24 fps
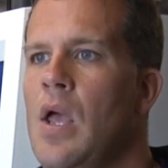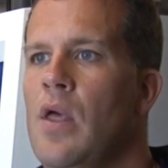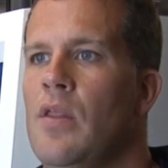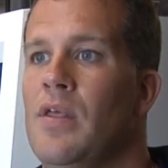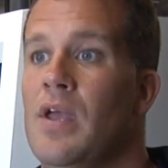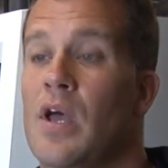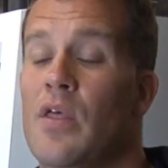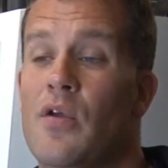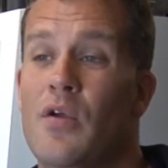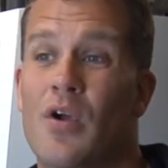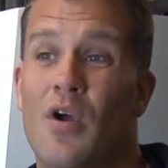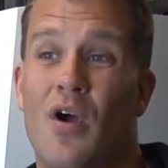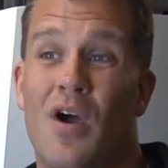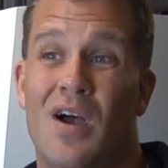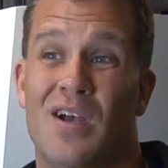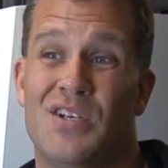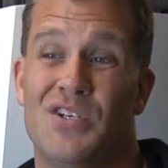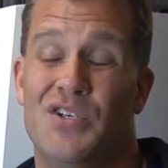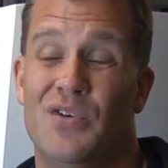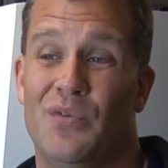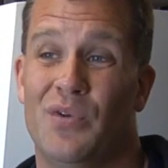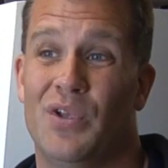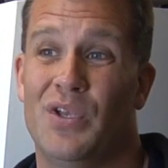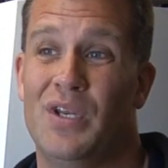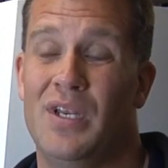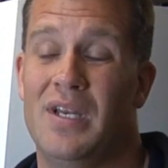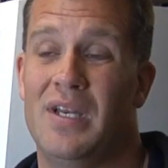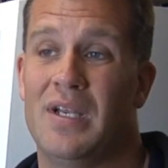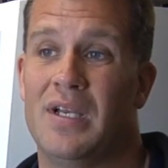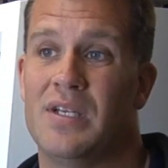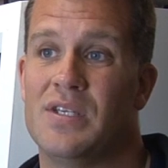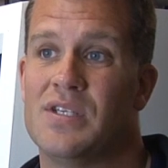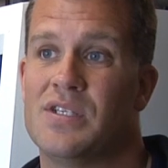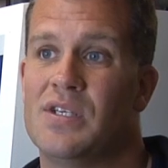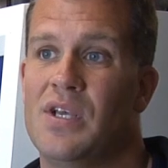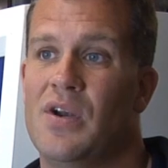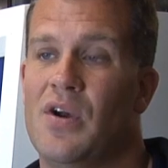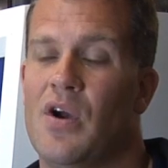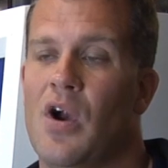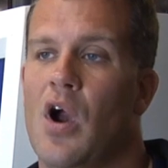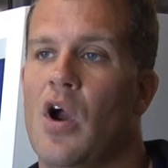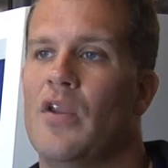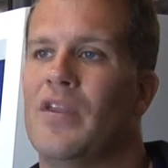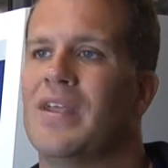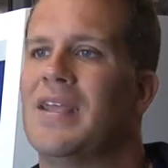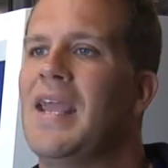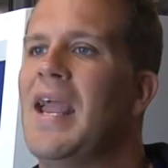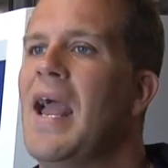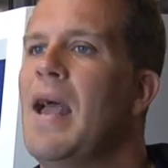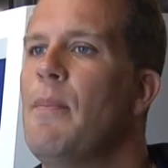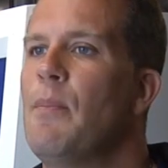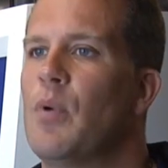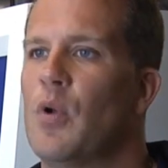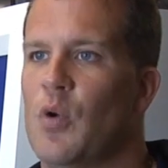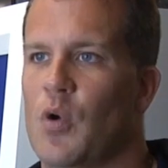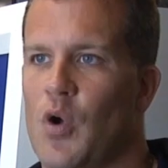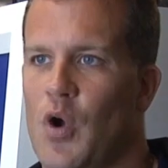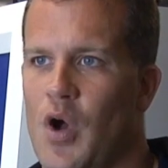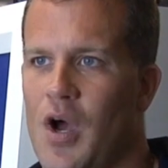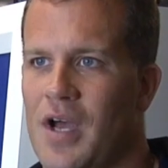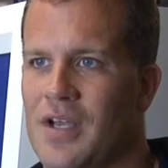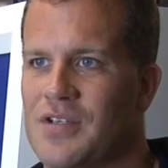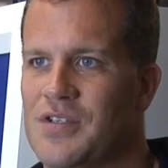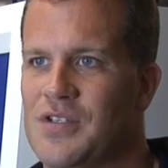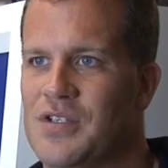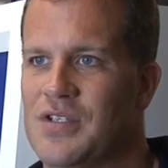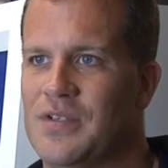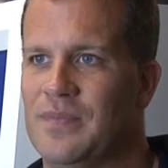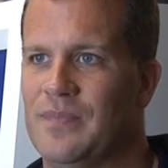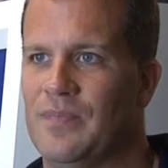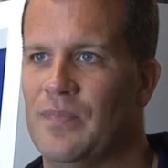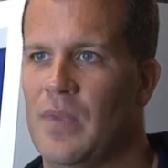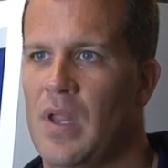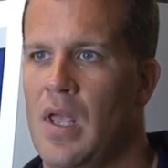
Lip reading: The other costs you really need to consider are the capital costs.